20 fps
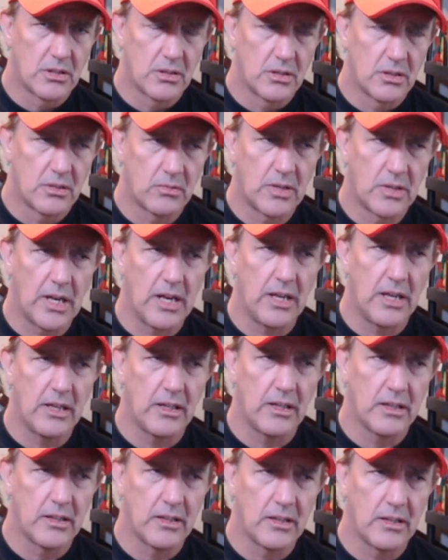Okay?
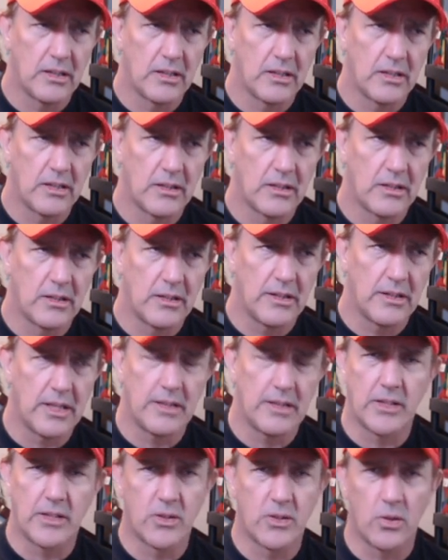
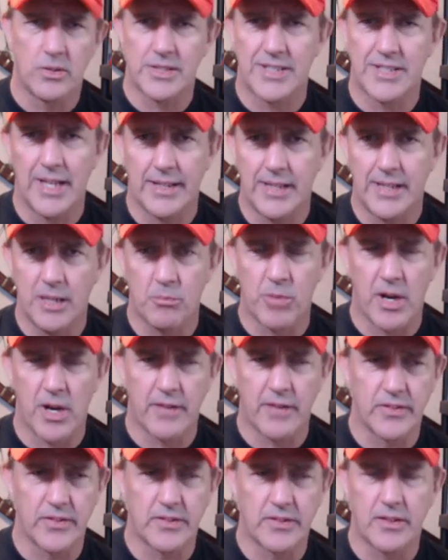And they told us not to eat
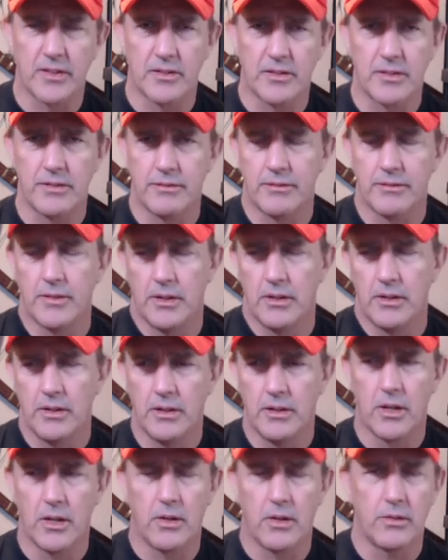breakfast because,
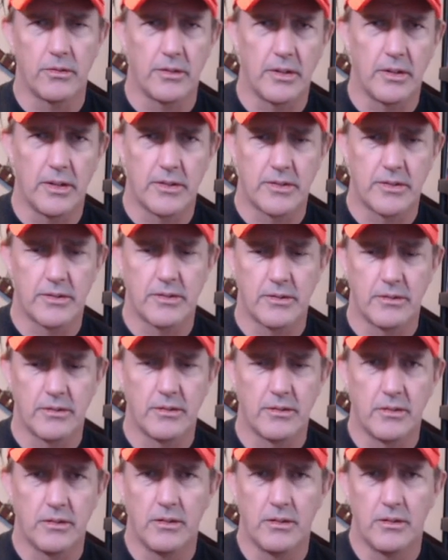you know, it's
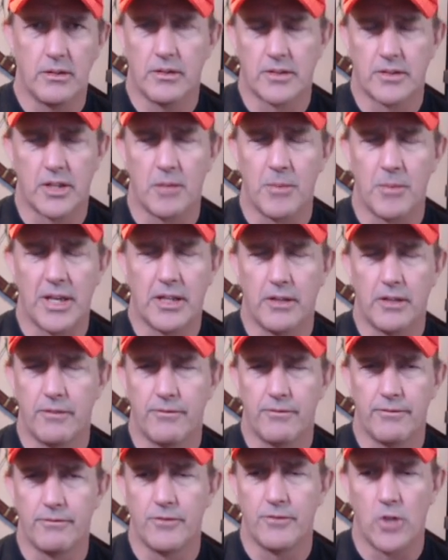going to make you
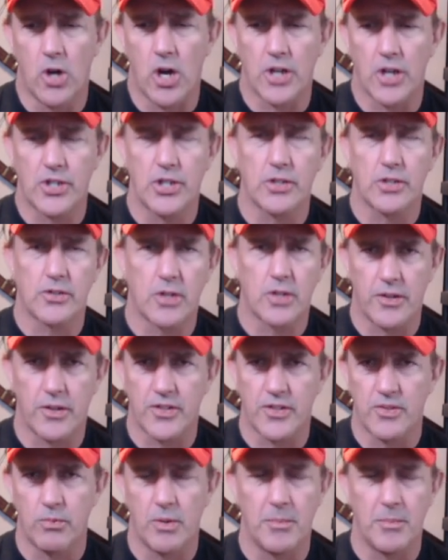nauseous, all the
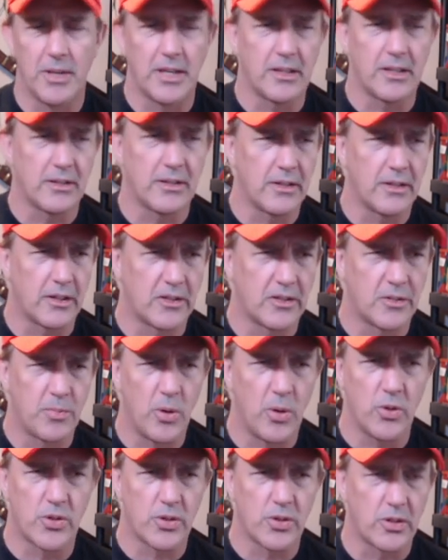swimming and
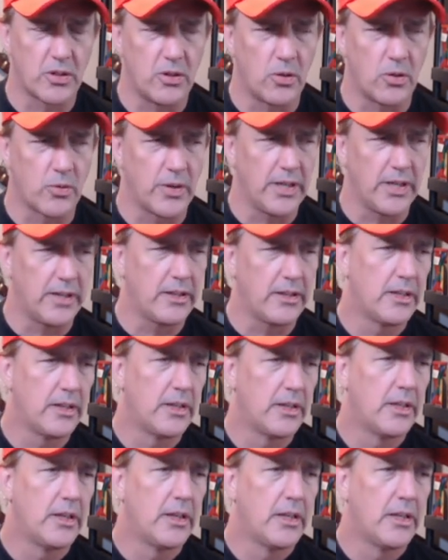exposure to chlorine,
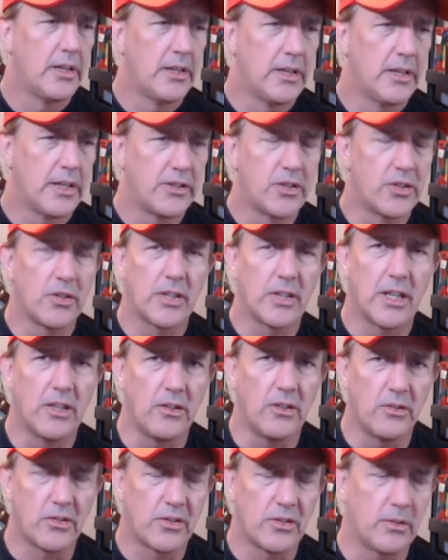until you get
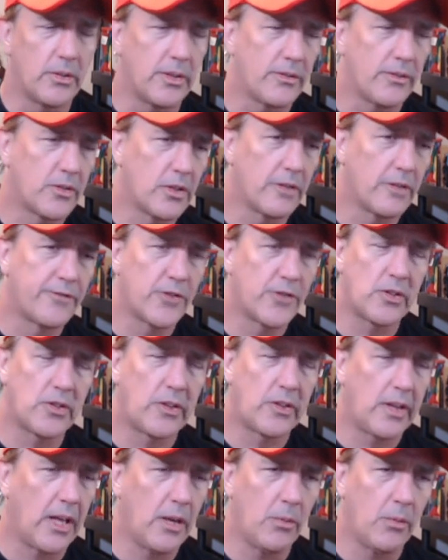used to it. So the first
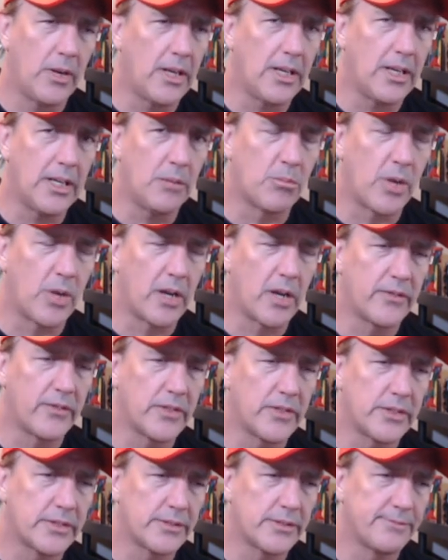day we didn't eat
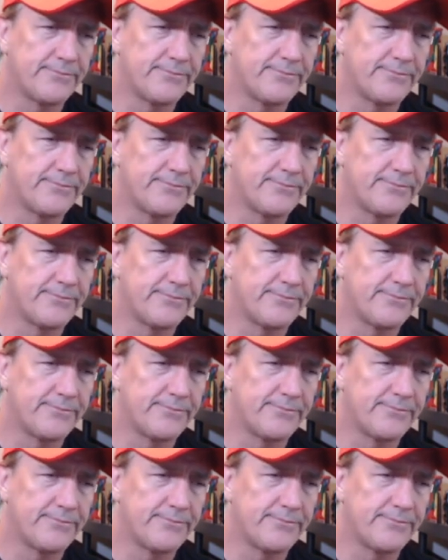breakfast.